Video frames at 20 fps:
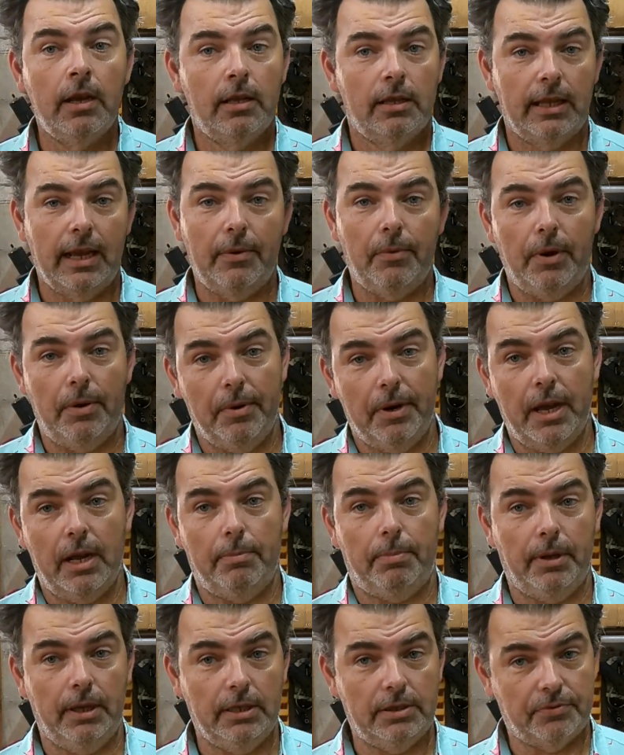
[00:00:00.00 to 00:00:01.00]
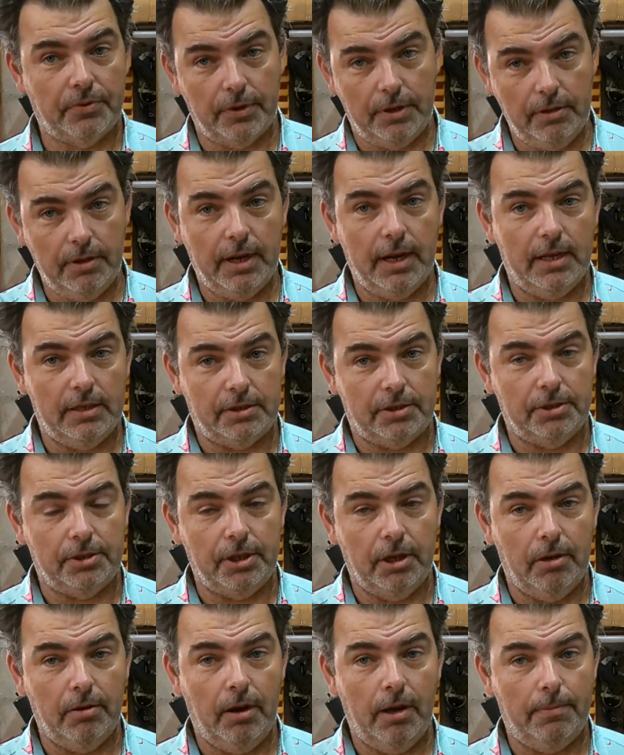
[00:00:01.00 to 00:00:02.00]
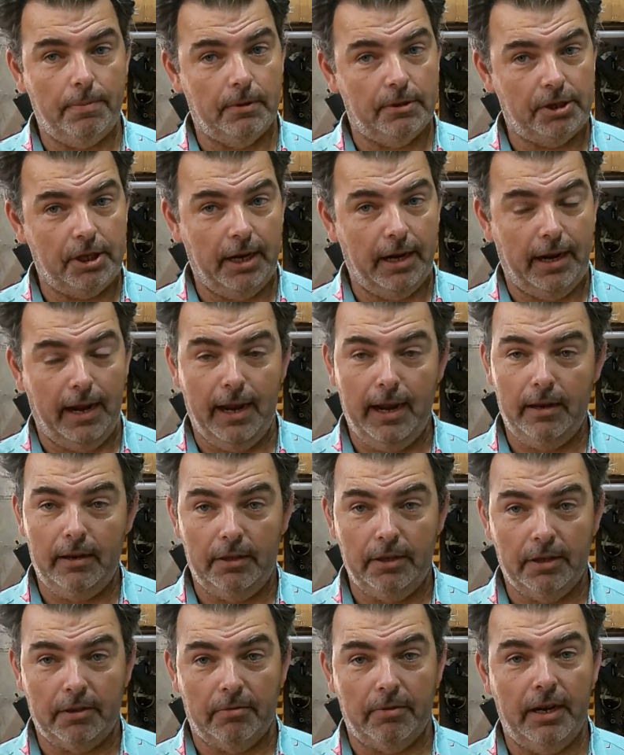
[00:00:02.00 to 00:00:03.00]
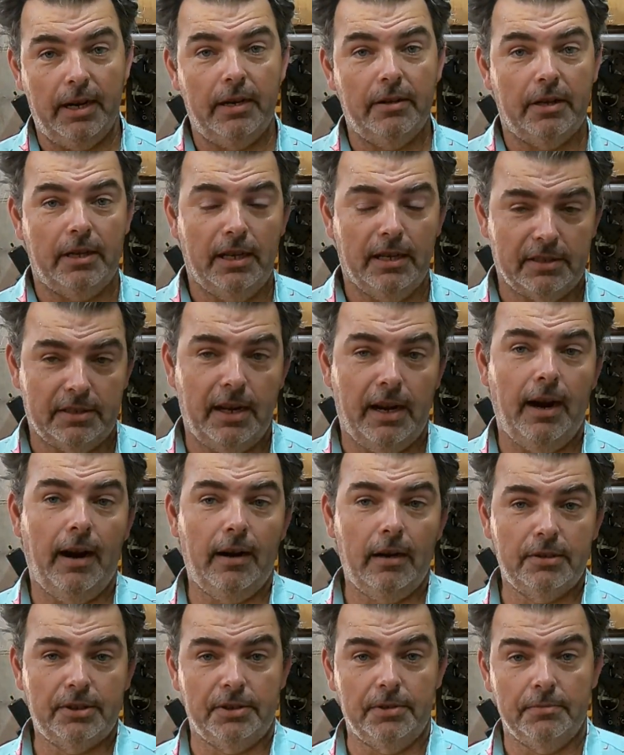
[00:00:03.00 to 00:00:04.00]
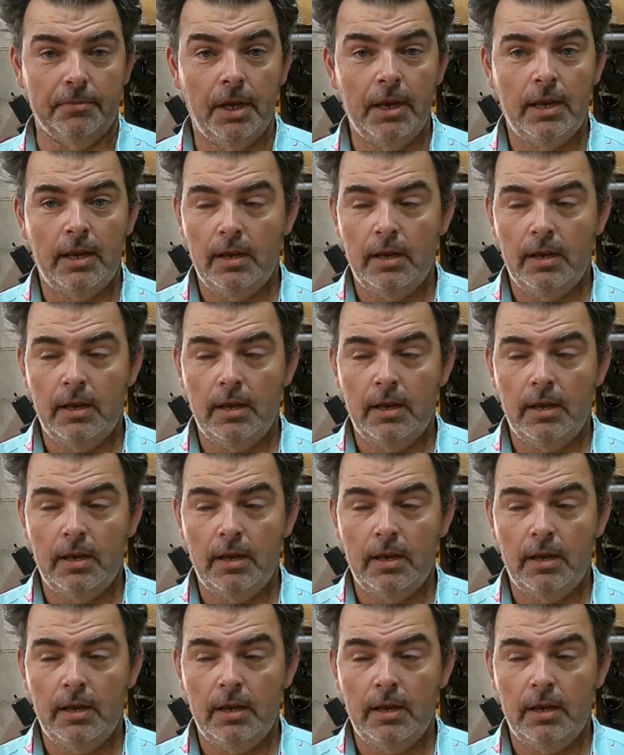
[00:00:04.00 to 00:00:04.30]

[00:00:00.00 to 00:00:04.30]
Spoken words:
That way we got a place for you guys to show up and check out, look around, kick tires, and